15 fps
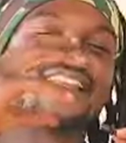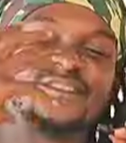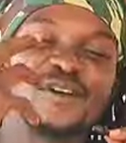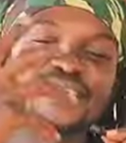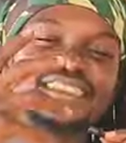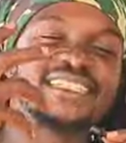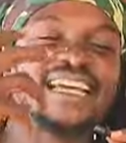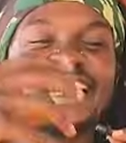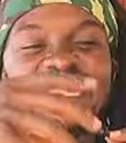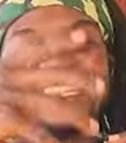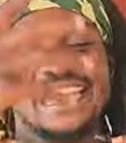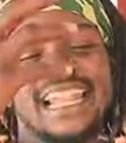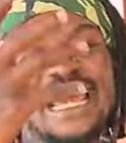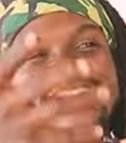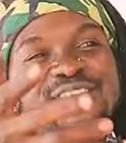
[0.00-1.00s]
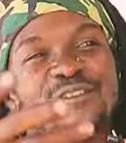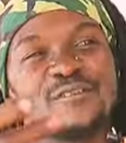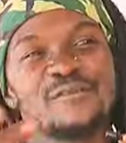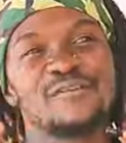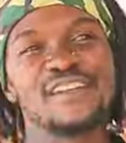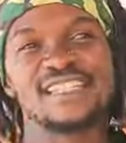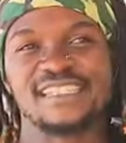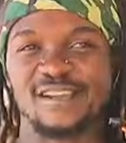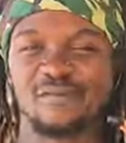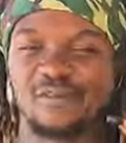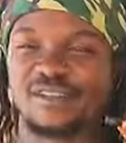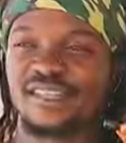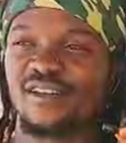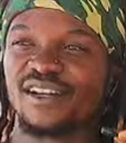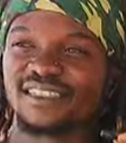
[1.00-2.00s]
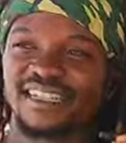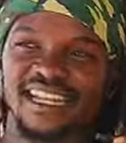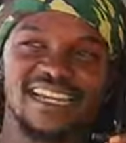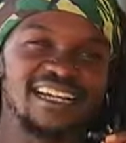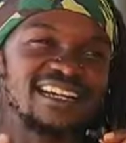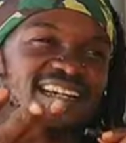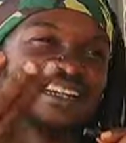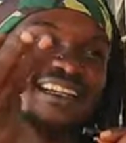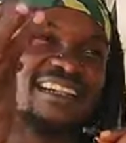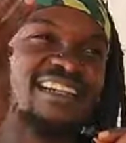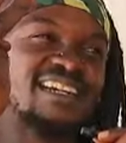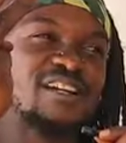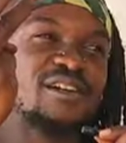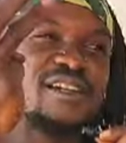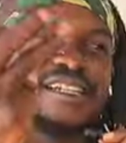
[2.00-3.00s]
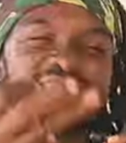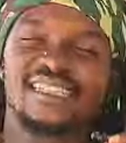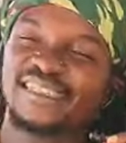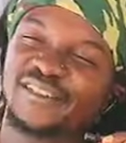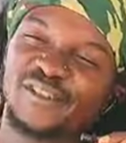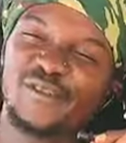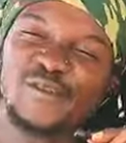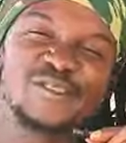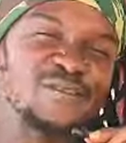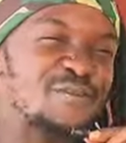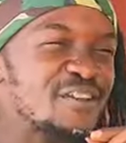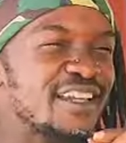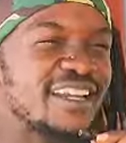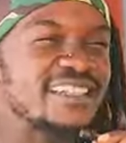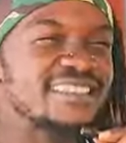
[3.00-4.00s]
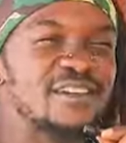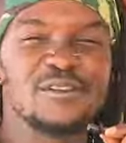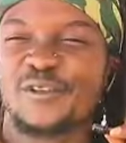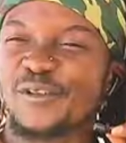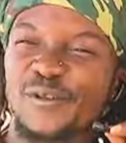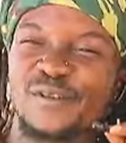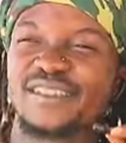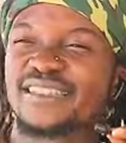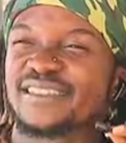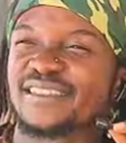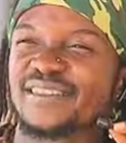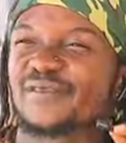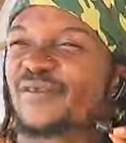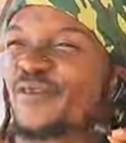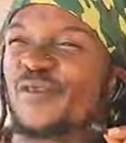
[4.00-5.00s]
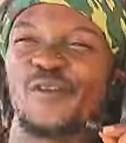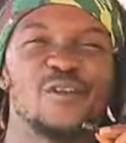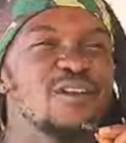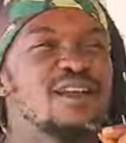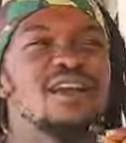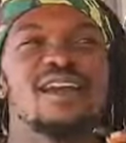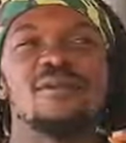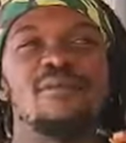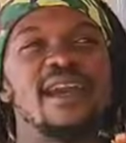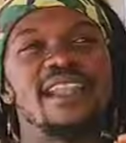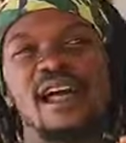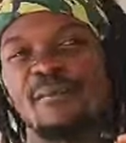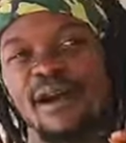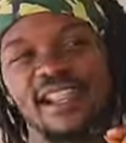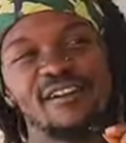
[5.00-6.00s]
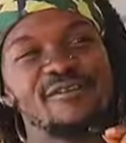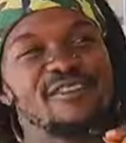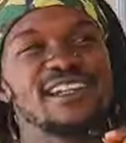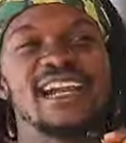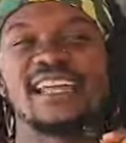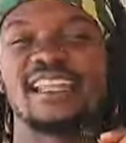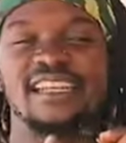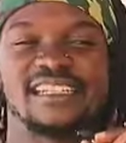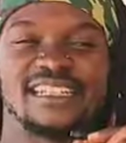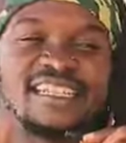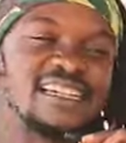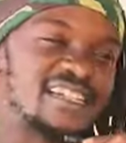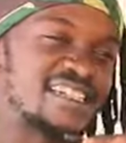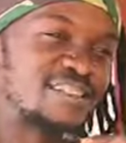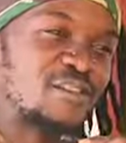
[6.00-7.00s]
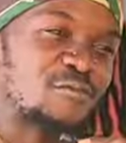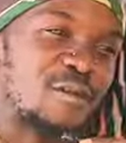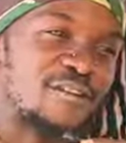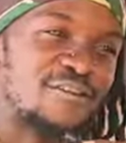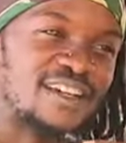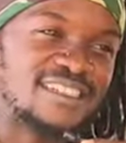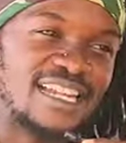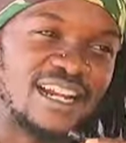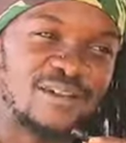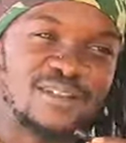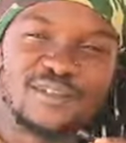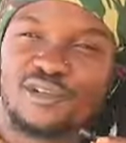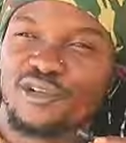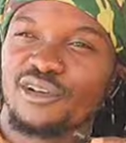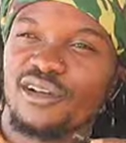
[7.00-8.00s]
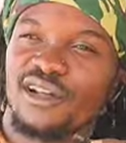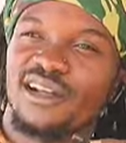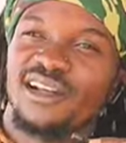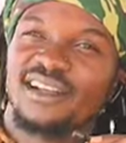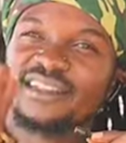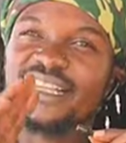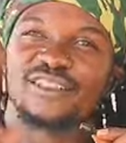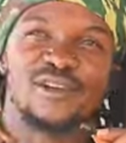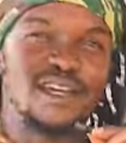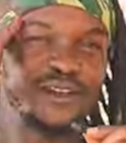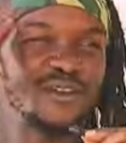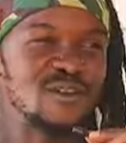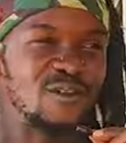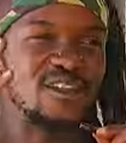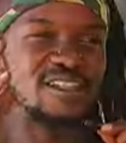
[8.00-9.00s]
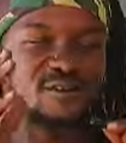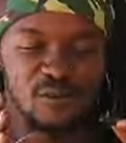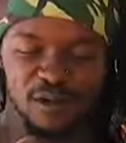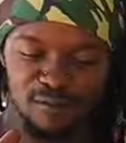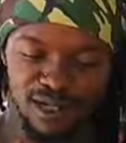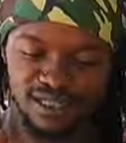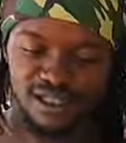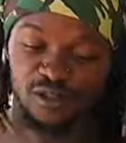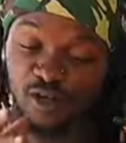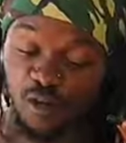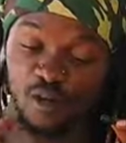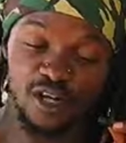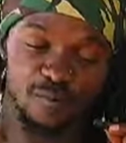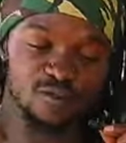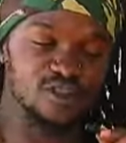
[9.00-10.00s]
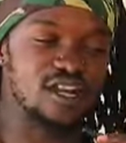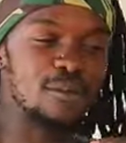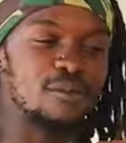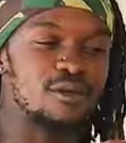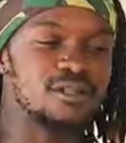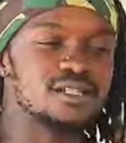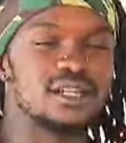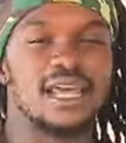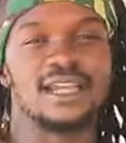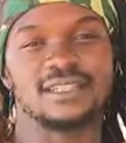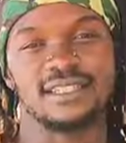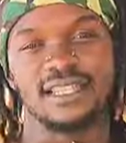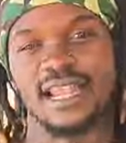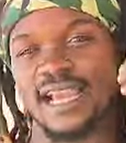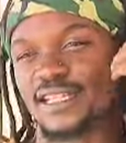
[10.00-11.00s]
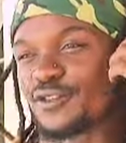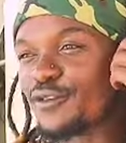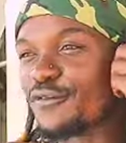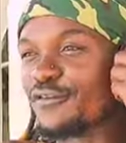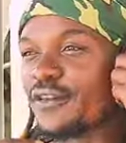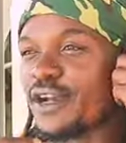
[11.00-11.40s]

The likes of vegetables, the ones like, is it cruciferous or Man, I'm an African and English is not my first language, so that's why I don't know this word. But you know what I'm talking about, like the likes of